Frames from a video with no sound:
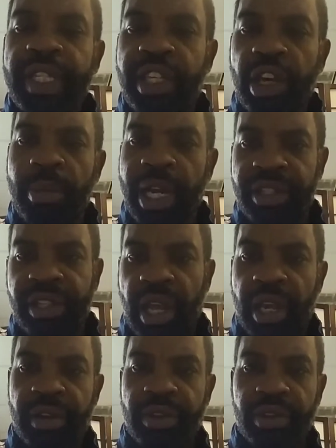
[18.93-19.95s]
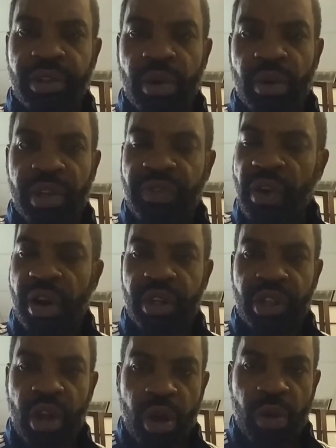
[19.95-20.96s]
tell my side of the story as far
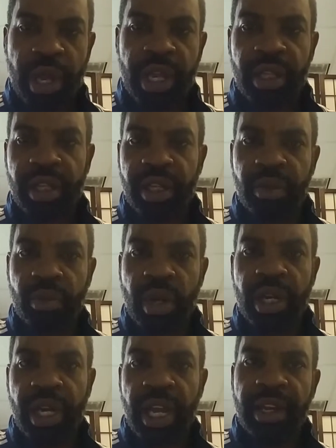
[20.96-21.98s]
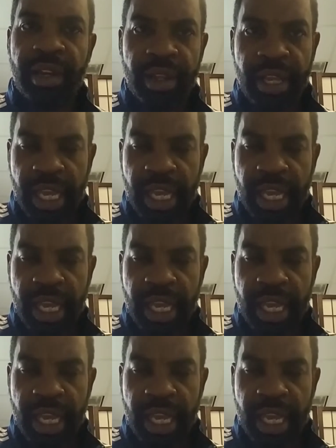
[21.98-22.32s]
as co-angling and whatnot,